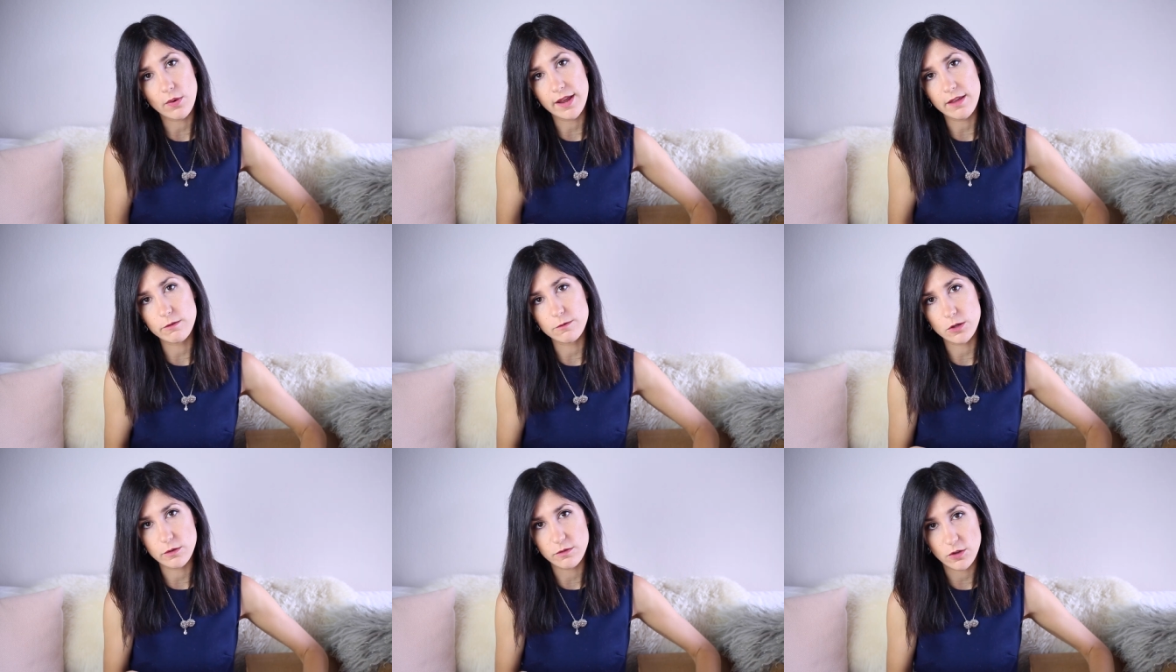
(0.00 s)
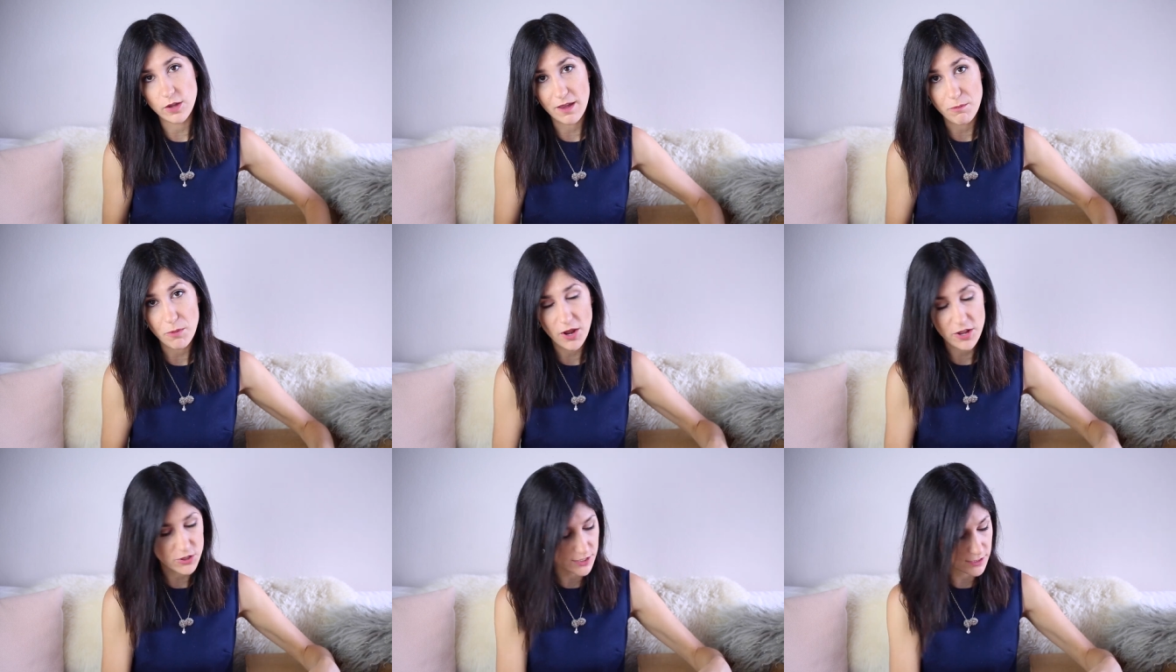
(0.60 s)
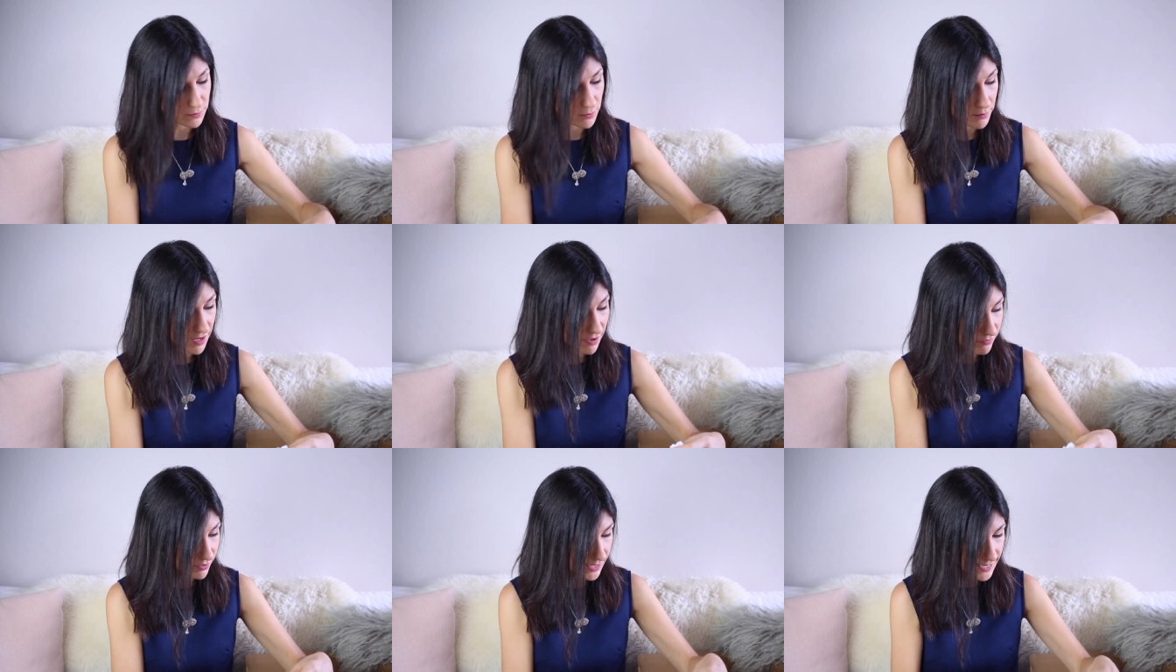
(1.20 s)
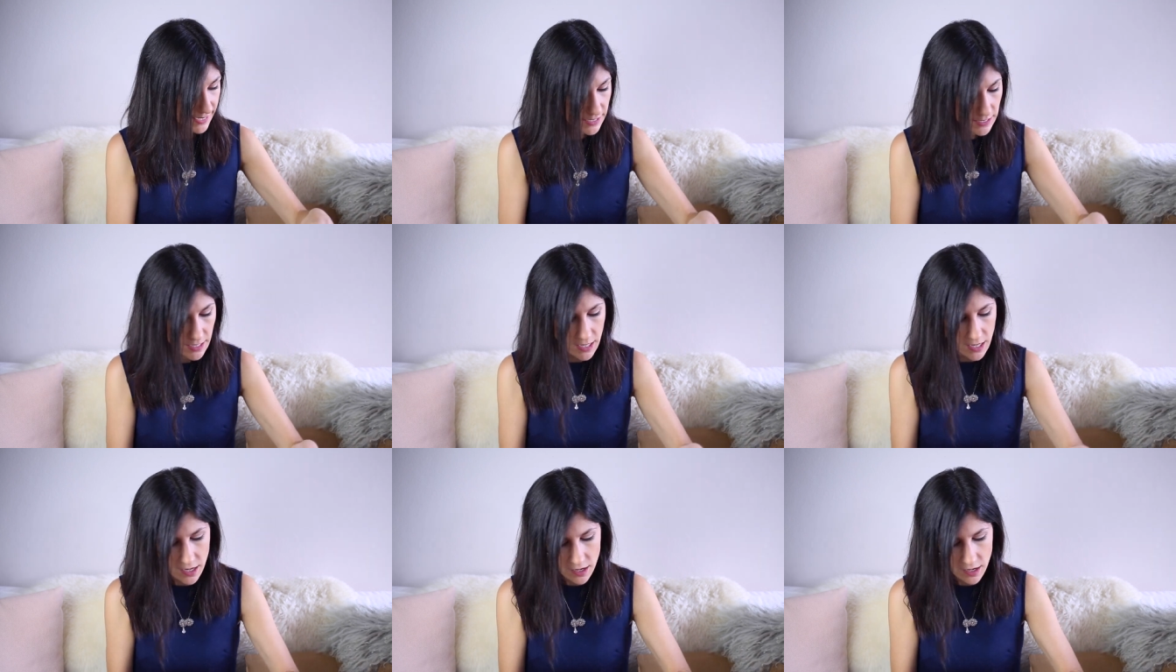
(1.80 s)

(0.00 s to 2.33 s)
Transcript: quite a few of you have purchased from Everlane.